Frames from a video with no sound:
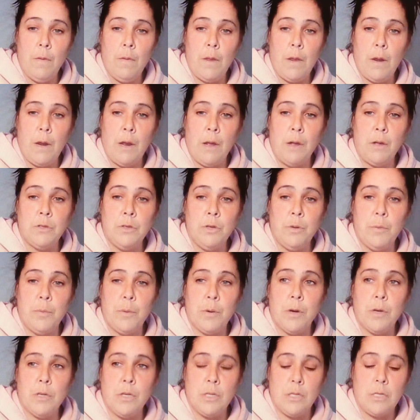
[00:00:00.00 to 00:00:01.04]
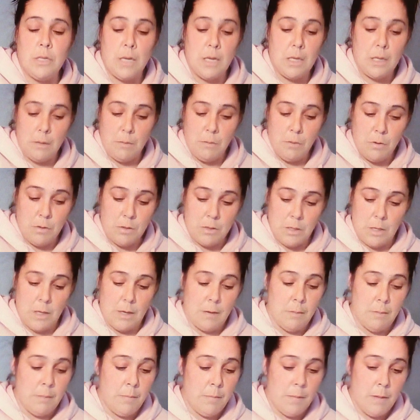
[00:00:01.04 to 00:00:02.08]
that I also purchased at the
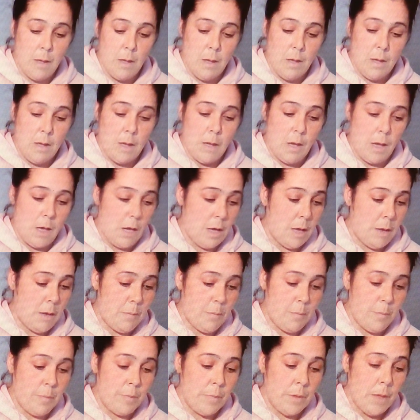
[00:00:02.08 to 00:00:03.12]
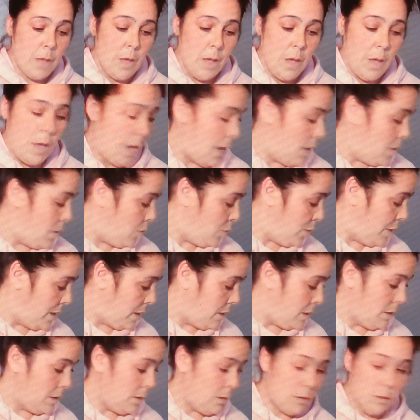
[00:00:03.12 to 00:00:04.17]
museum, and
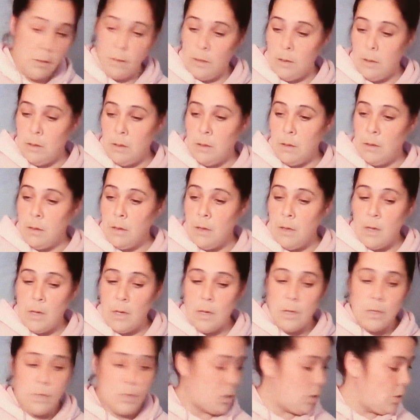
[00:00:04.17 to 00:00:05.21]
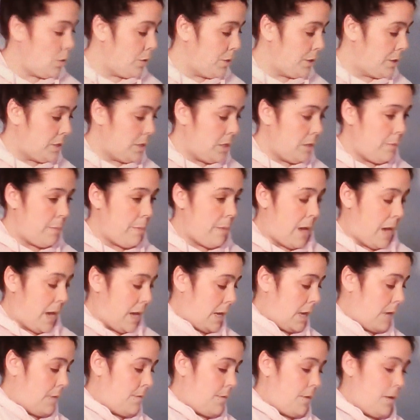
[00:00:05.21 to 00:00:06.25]
we'll sew it to the
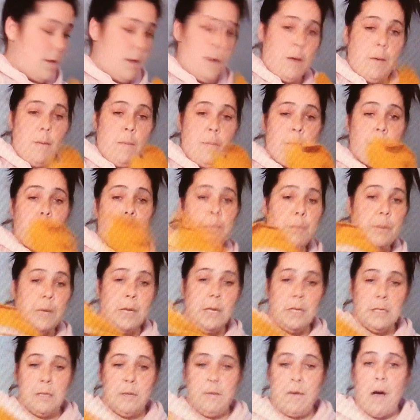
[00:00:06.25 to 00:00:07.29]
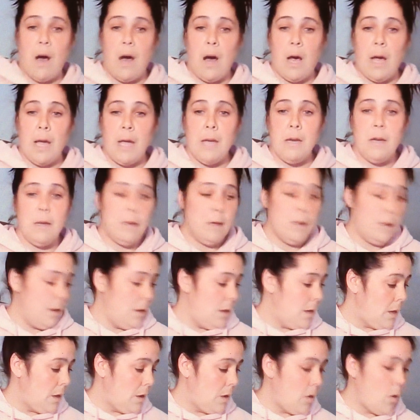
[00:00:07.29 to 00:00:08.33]
back of a piece of hide
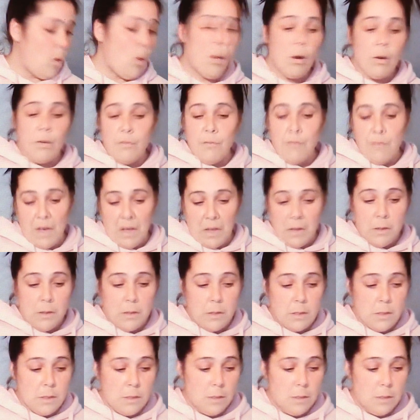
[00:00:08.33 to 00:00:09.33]
or felt.